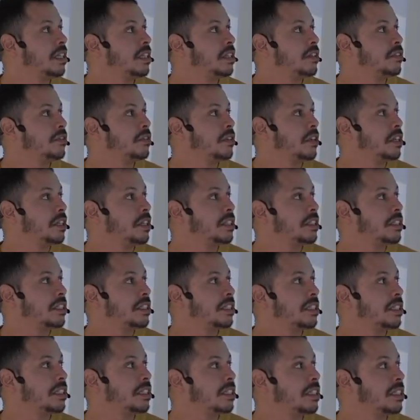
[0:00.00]

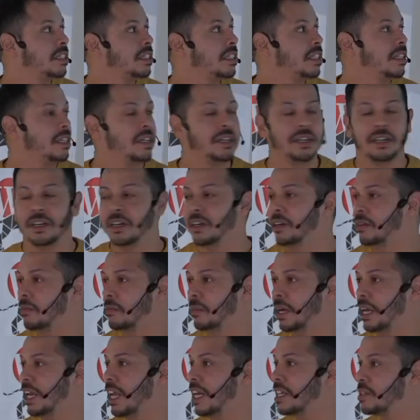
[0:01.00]
first,
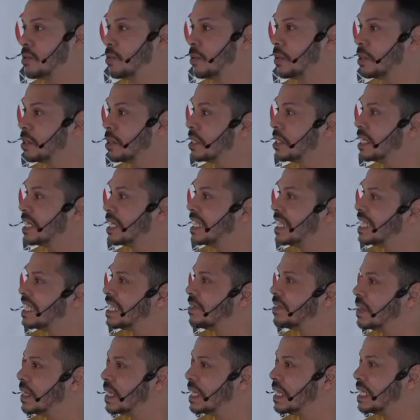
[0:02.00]
my last word in
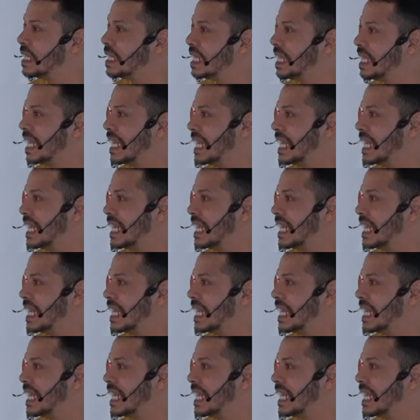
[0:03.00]
Spanish, like